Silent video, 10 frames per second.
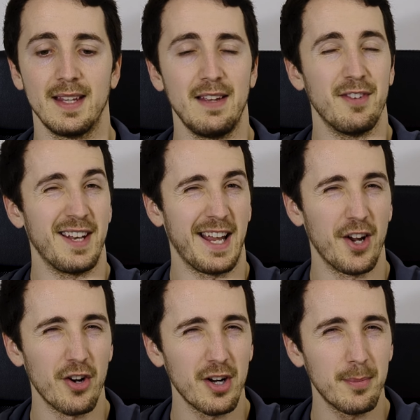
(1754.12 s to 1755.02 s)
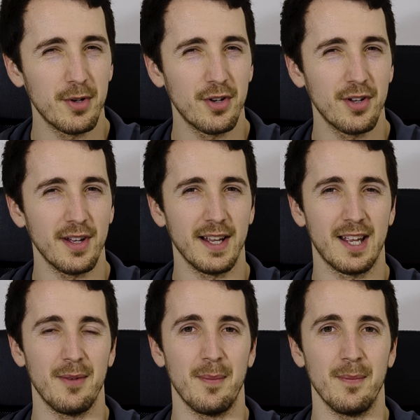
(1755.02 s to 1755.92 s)
even irritable, it
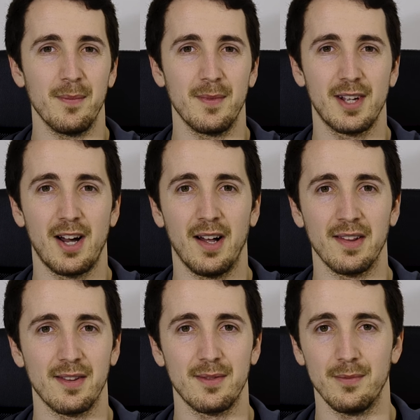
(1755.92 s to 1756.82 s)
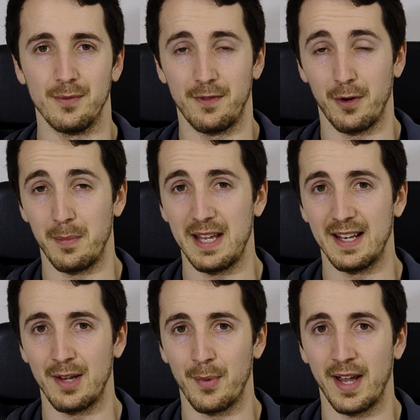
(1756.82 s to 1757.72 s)
can cause, for me
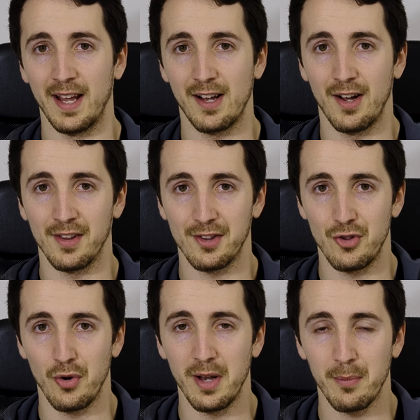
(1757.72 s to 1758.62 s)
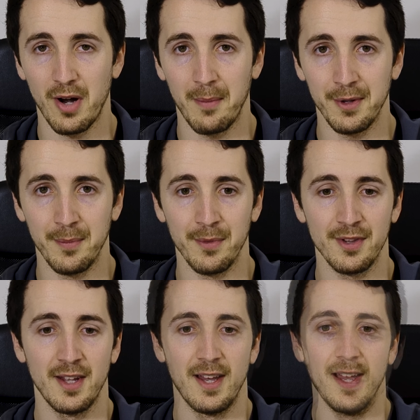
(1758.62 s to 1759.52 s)
anyway, it caused joint
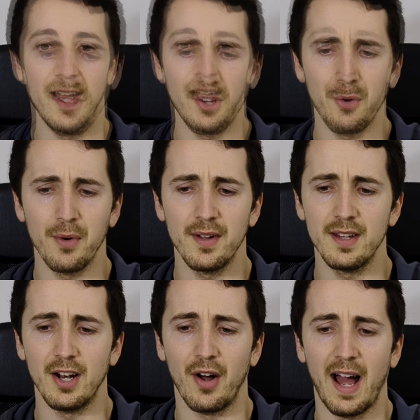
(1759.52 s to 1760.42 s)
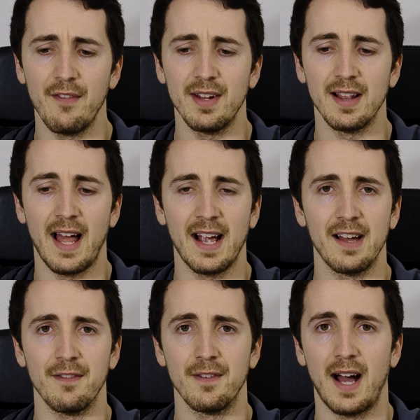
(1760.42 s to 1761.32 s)
problems. So, having a lack
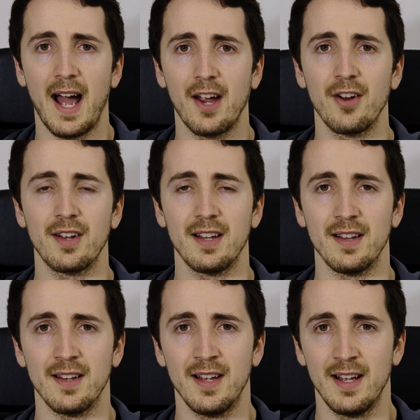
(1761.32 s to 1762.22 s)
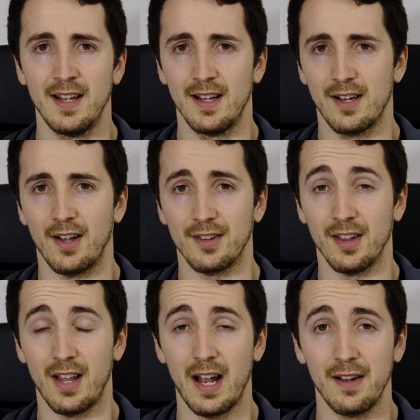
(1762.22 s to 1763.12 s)
of iron can cause a
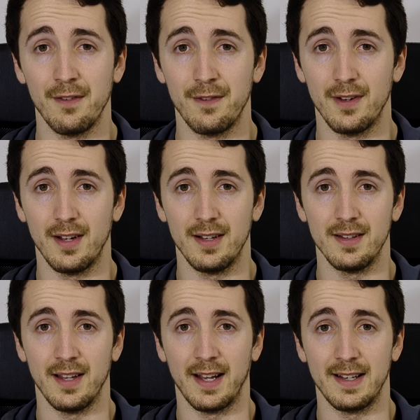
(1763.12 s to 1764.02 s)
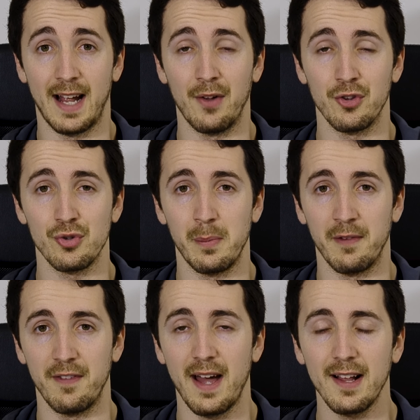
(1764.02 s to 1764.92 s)
lot of downstream
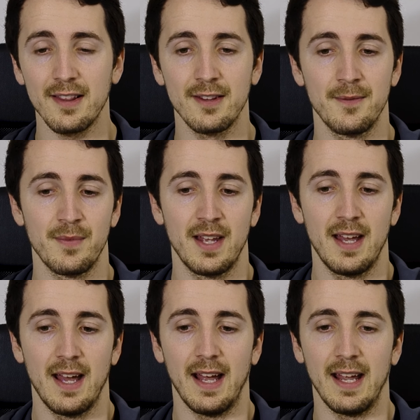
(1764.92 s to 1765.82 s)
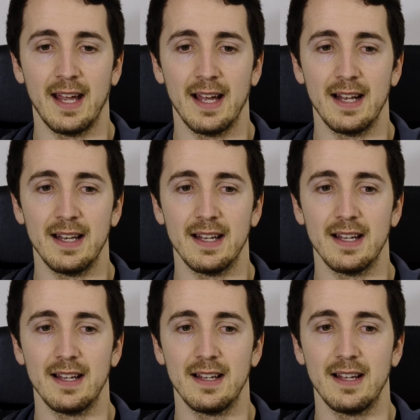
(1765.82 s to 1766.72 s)
effects. And
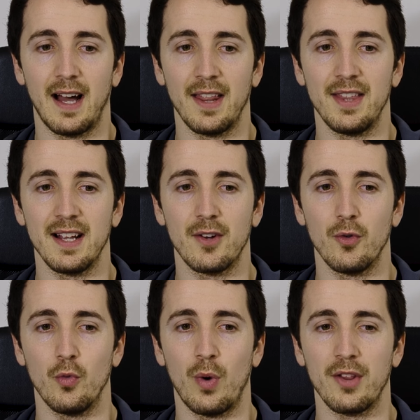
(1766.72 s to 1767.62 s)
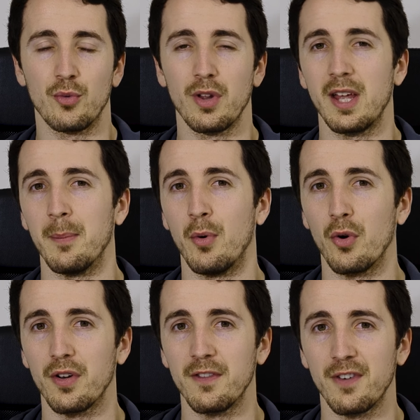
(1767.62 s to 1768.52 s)
I think what's really
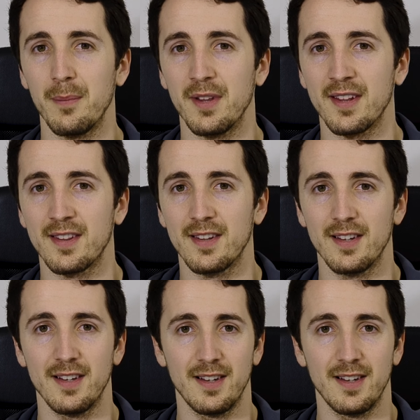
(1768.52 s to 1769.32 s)
important from this